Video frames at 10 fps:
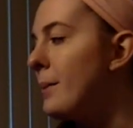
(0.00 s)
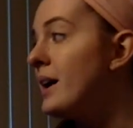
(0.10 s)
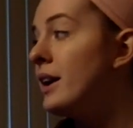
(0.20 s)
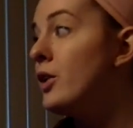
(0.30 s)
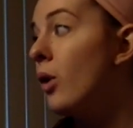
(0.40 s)

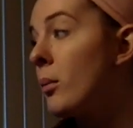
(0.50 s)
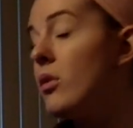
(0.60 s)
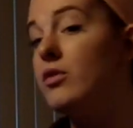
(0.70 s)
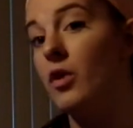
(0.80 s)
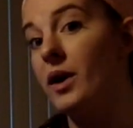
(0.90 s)
In a
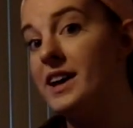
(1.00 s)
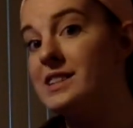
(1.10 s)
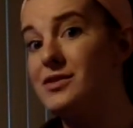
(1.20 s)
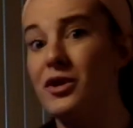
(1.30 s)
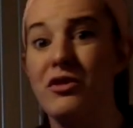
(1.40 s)
normal
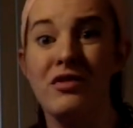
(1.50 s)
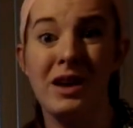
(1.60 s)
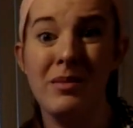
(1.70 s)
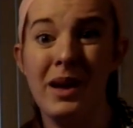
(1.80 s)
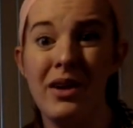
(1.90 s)
voice for
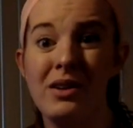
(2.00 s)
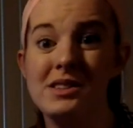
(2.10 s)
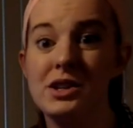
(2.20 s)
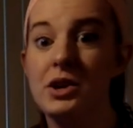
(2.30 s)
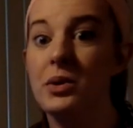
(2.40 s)

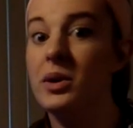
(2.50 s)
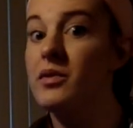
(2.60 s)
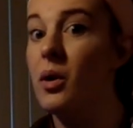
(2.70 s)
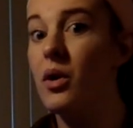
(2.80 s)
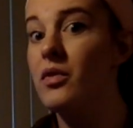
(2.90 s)
females, your
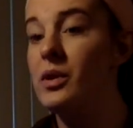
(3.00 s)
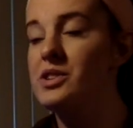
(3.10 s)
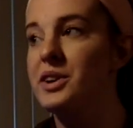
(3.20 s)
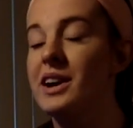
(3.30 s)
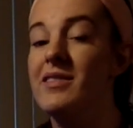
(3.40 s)
vocal folds
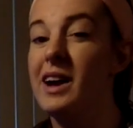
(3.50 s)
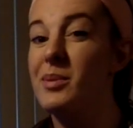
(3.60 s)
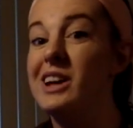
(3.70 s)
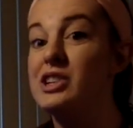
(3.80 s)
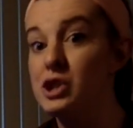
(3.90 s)
are going to
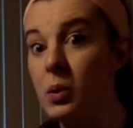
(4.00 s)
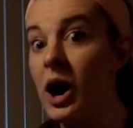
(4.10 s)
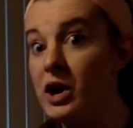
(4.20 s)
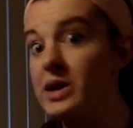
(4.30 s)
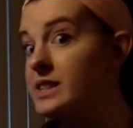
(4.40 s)
vibrate
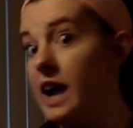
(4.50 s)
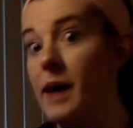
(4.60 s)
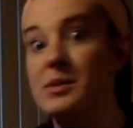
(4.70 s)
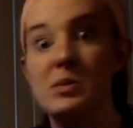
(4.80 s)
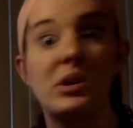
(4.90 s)
200
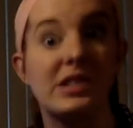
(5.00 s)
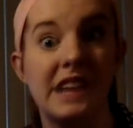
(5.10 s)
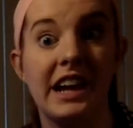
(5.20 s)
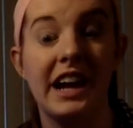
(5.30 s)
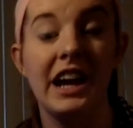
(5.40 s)
times per
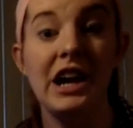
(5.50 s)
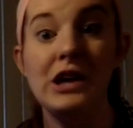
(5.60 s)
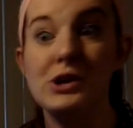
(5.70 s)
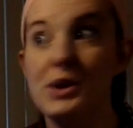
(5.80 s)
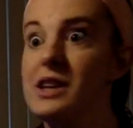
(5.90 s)
second.
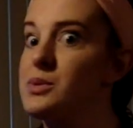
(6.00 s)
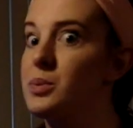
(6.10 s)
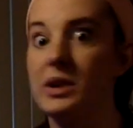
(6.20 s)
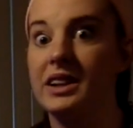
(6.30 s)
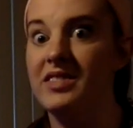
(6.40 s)
So that's
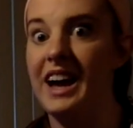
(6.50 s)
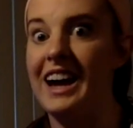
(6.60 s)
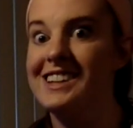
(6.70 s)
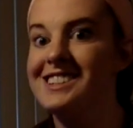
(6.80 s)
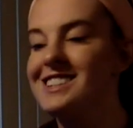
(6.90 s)
really
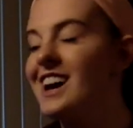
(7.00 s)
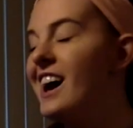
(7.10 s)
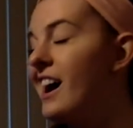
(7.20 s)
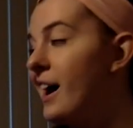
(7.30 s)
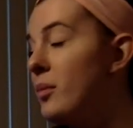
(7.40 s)
fast.
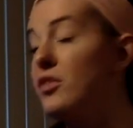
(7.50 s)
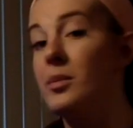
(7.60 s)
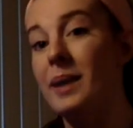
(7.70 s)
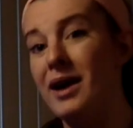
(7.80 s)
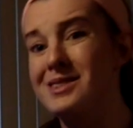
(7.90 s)
For
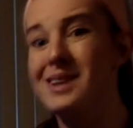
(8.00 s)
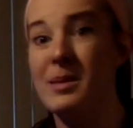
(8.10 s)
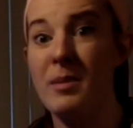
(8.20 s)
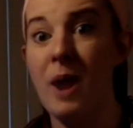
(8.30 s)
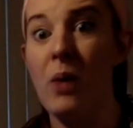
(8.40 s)
males, it's going
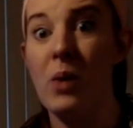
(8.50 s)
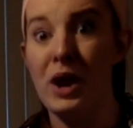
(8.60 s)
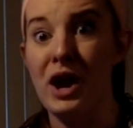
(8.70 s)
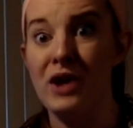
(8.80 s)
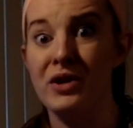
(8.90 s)
to be about
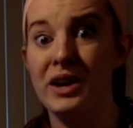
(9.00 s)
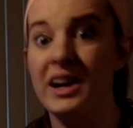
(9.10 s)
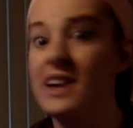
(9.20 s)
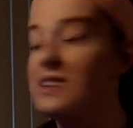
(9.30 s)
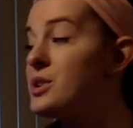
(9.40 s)
100.
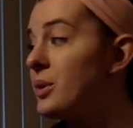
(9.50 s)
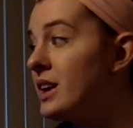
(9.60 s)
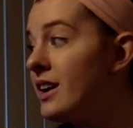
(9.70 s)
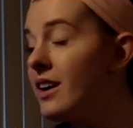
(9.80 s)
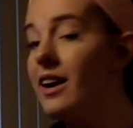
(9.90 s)
So
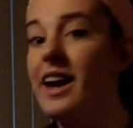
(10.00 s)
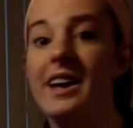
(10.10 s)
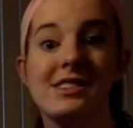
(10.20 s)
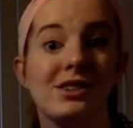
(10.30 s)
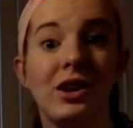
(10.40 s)
here,
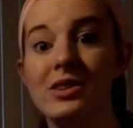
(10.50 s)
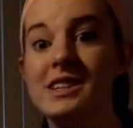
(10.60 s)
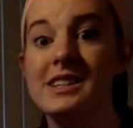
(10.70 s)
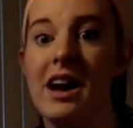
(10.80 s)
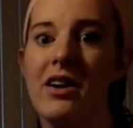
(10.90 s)
it slows
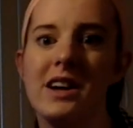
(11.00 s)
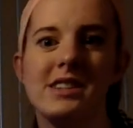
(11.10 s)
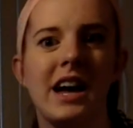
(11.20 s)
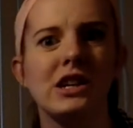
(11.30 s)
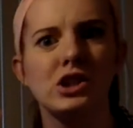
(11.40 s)
it down because
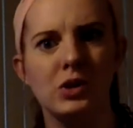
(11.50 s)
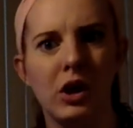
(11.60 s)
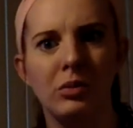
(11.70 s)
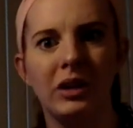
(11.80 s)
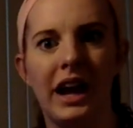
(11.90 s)
of that
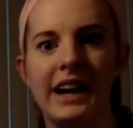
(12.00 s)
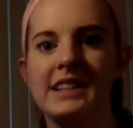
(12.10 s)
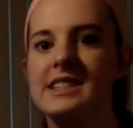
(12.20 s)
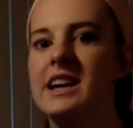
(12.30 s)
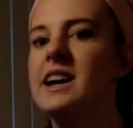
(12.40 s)
strobe
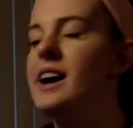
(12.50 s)
light.